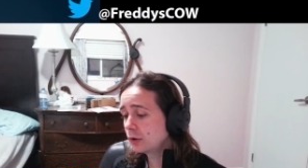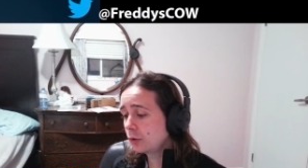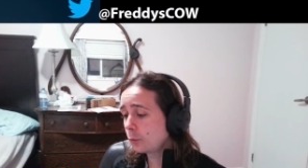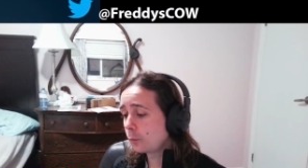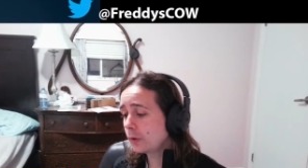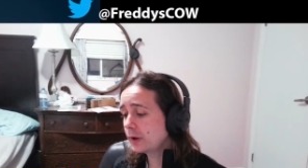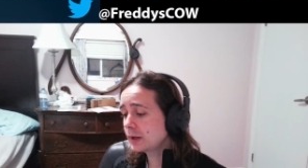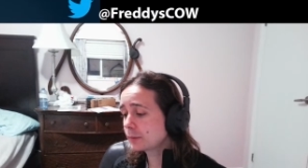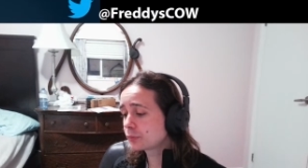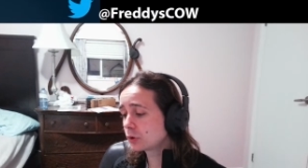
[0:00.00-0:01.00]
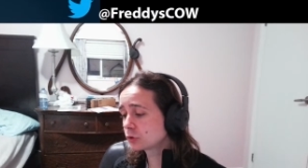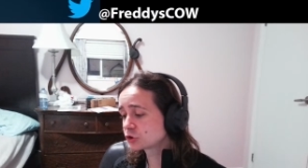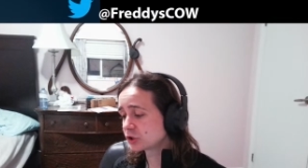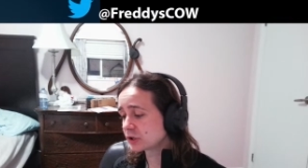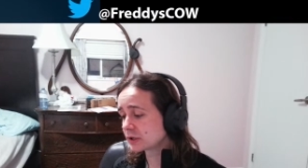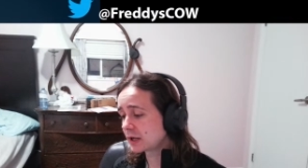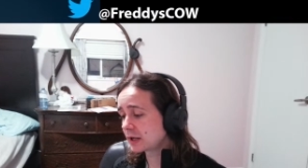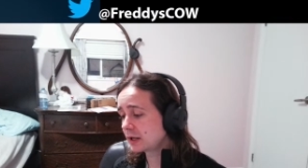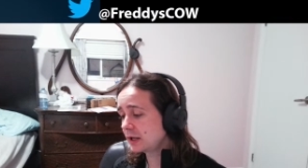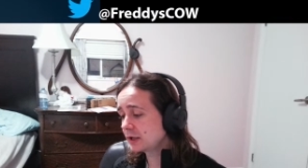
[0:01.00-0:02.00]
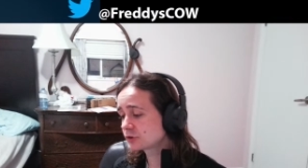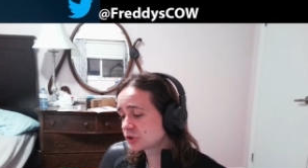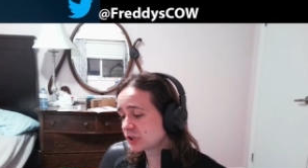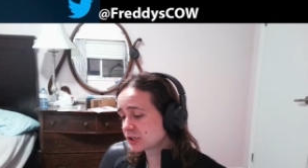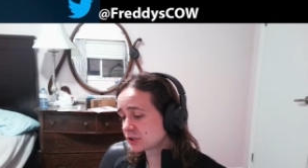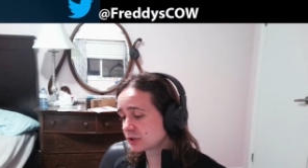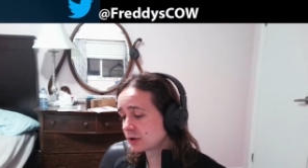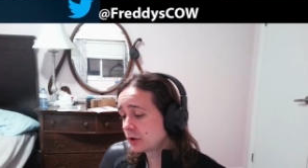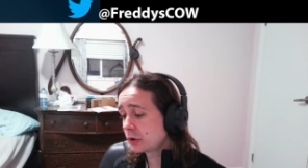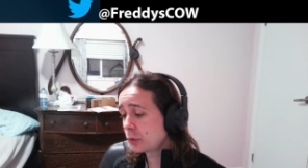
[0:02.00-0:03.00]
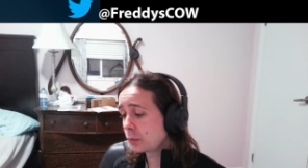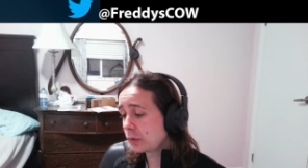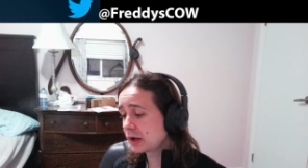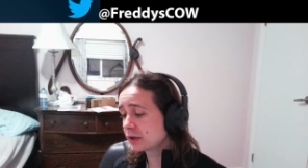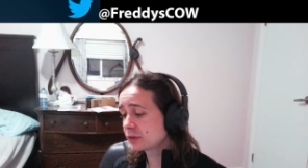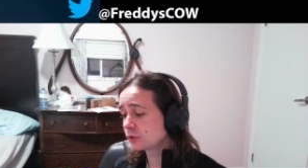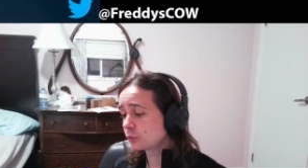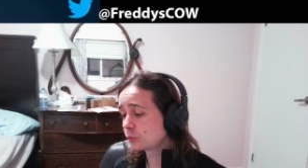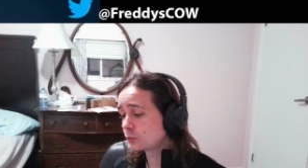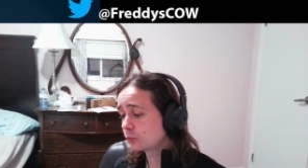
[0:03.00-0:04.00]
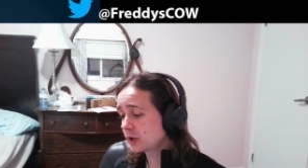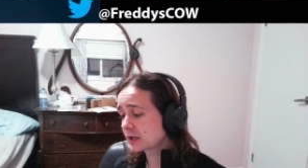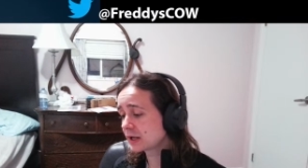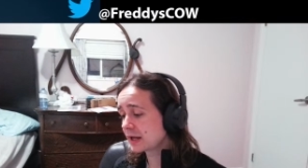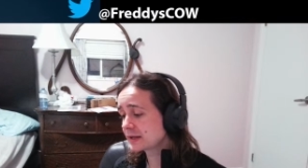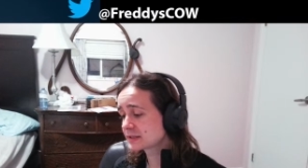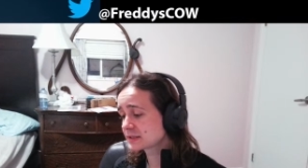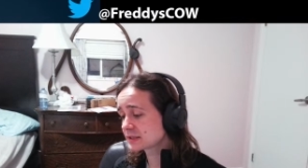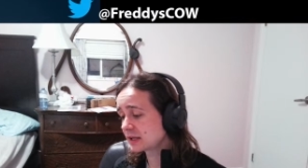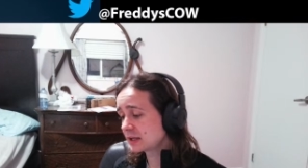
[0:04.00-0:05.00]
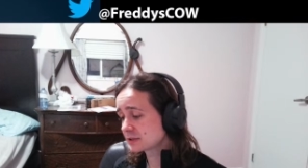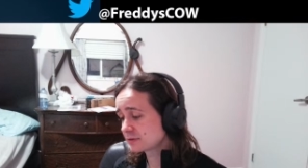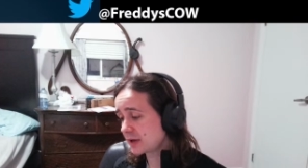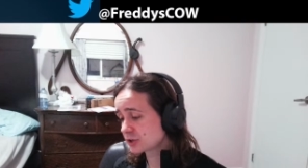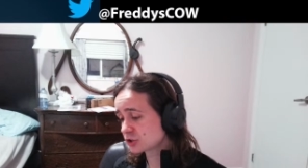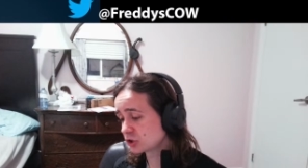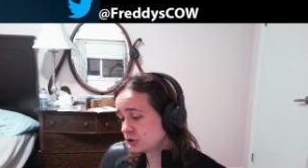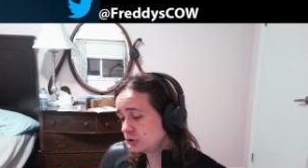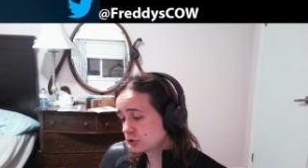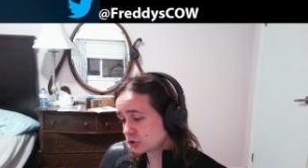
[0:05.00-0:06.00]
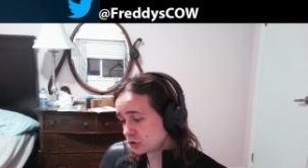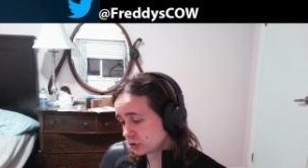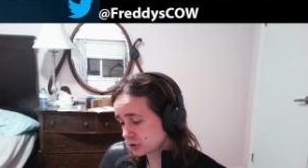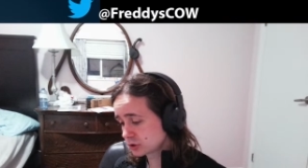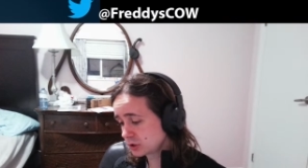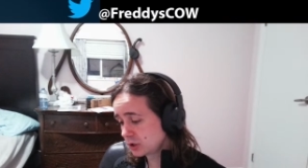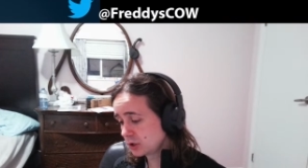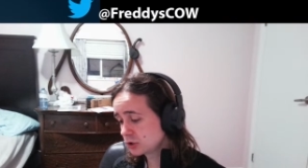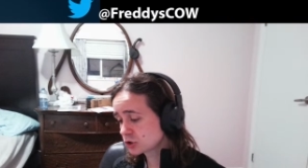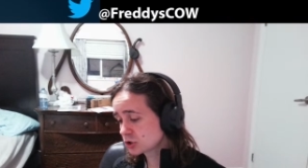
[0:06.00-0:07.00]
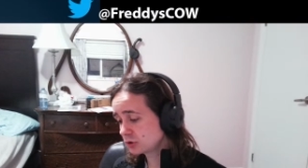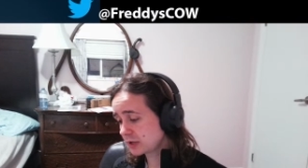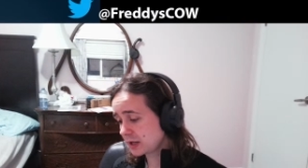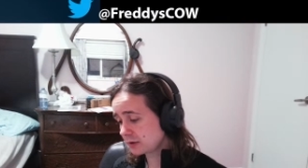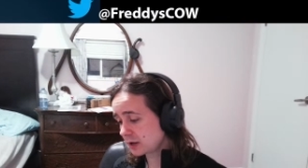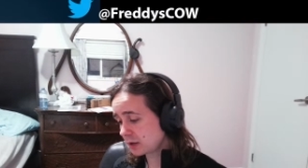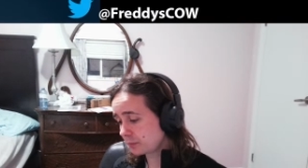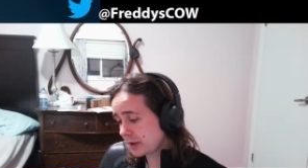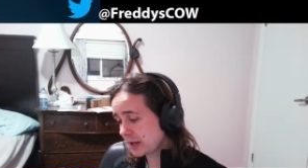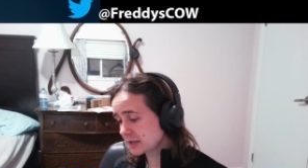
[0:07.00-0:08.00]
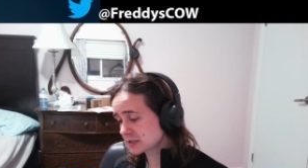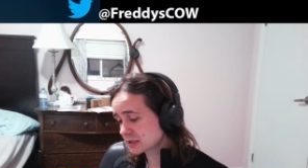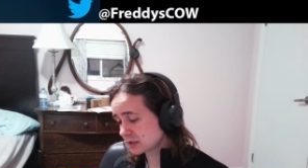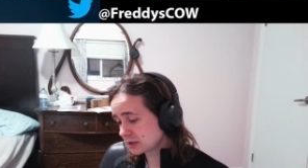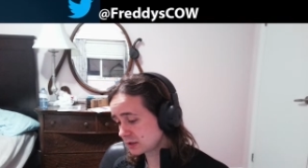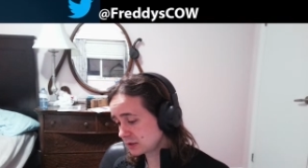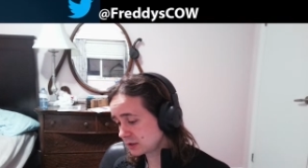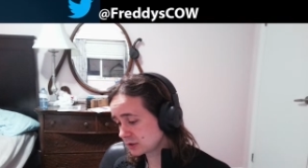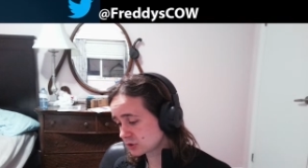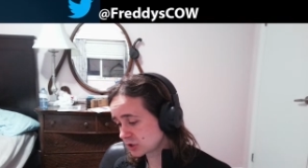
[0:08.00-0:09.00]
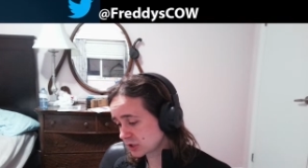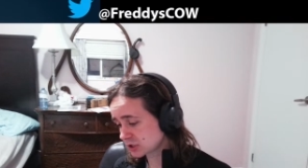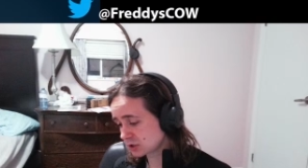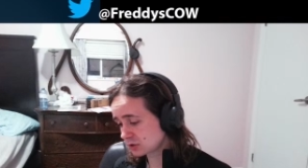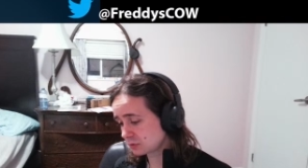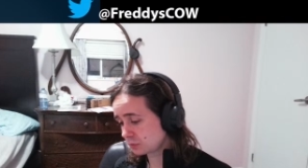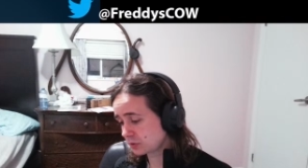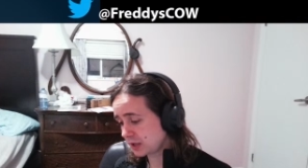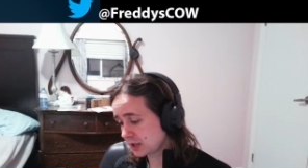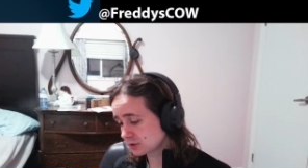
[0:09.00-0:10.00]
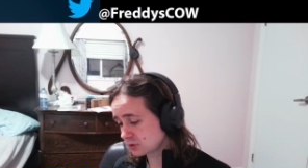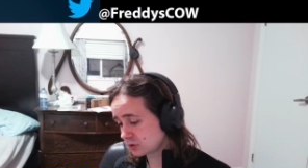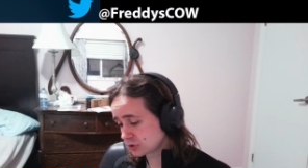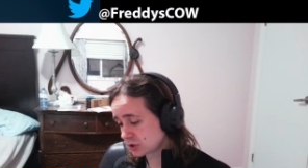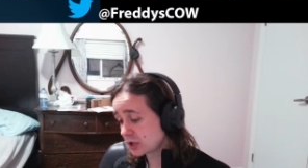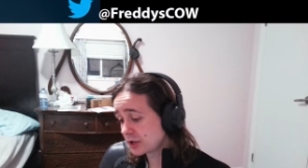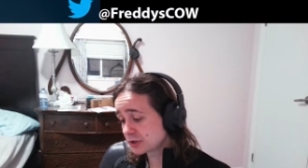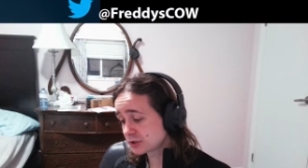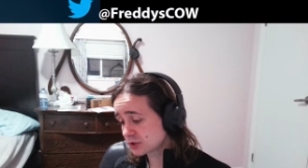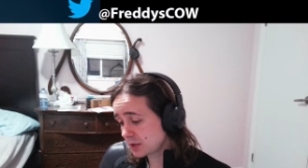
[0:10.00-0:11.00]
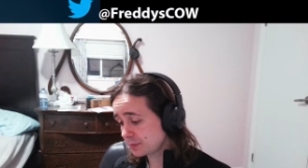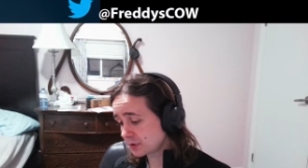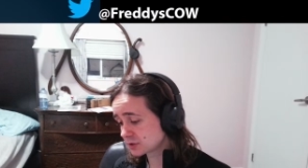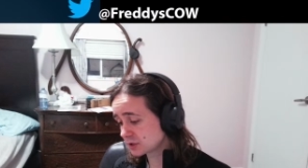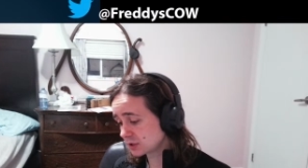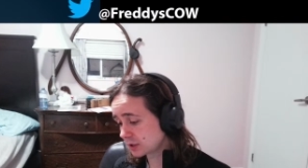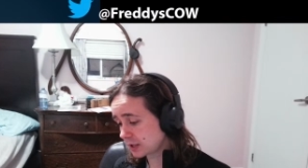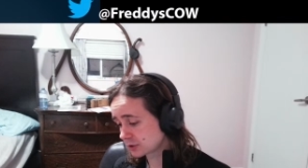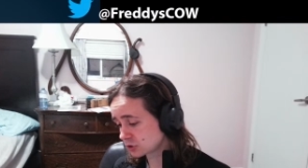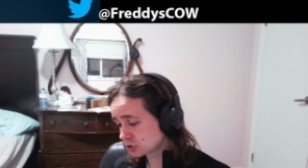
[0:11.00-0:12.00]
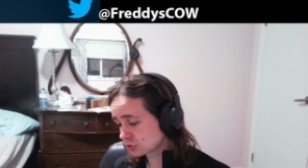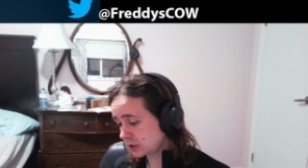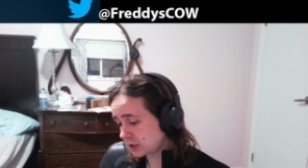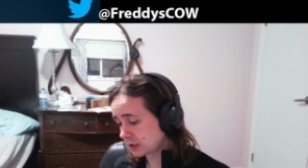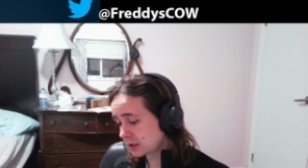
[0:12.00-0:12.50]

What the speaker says: When approaching an intersection where the red light is flashing, you should slow down and pass the intersection with extra caution. Stop until the light turns green.